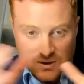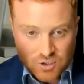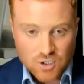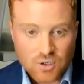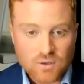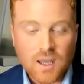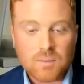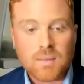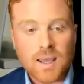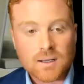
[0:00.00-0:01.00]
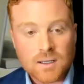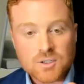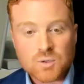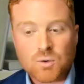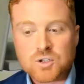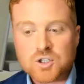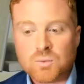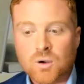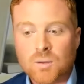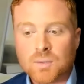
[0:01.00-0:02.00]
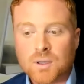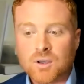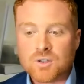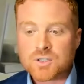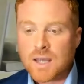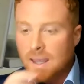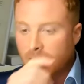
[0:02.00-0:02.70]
turn that magnet into what you want because